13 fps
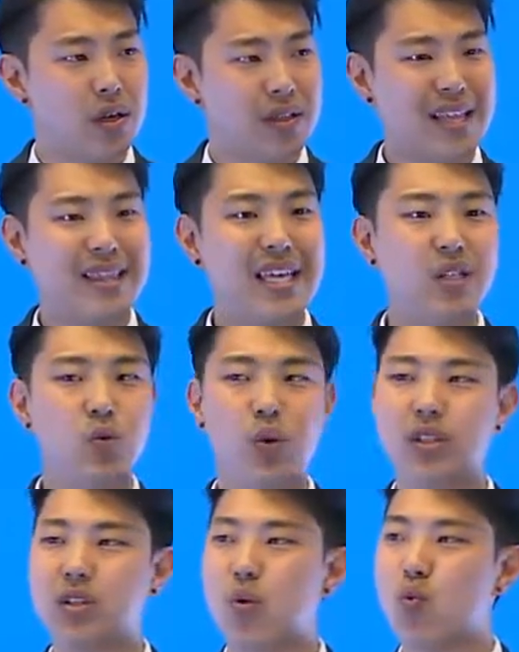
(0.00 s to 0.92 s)
that this
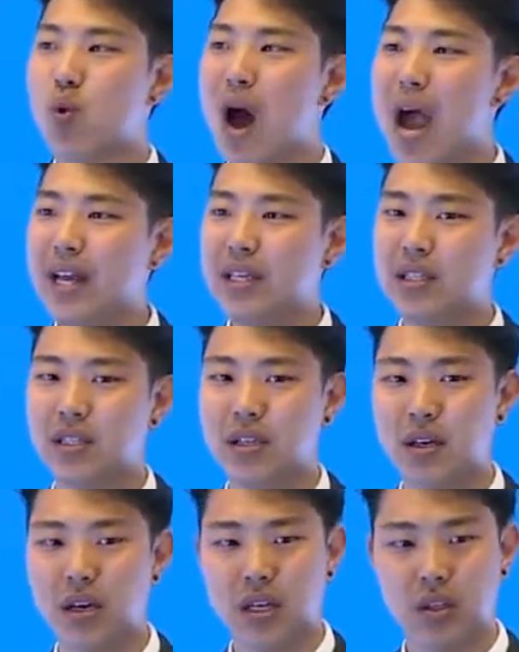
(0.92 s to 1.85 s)
was the right
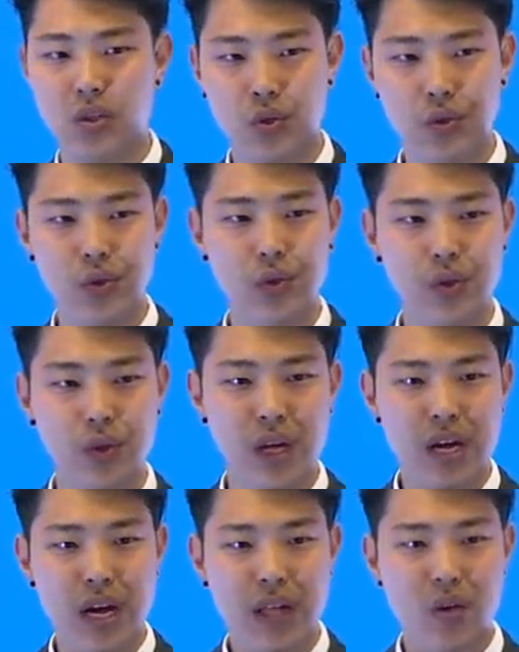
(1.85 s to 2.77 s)
tool
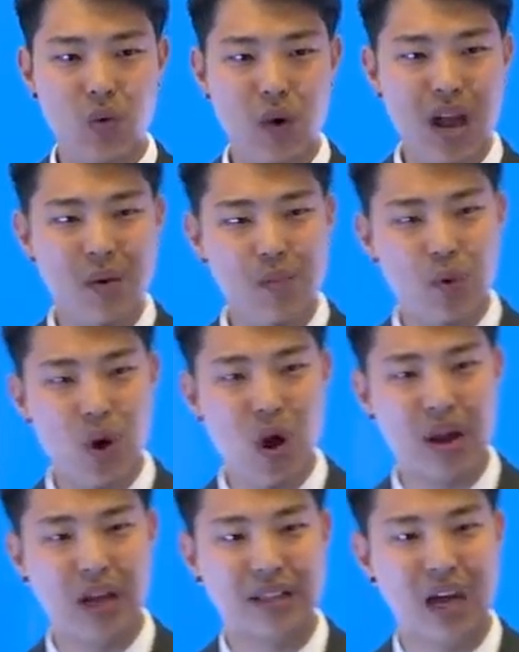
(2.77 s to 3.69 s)
and the right
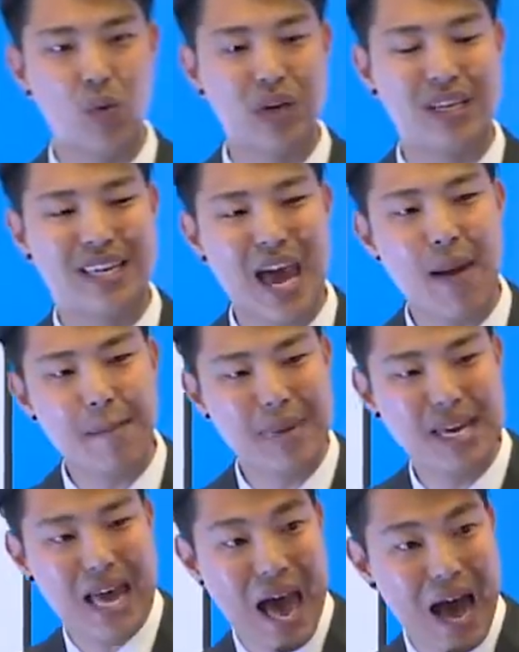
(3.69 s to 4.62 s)
product that would get
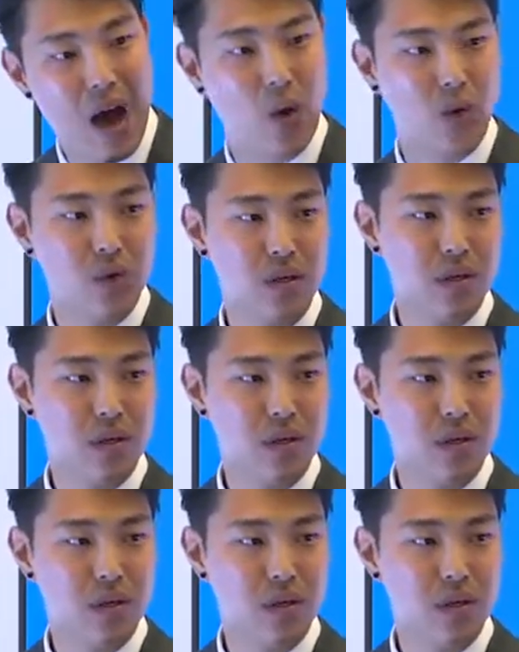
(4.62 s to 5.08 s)
me out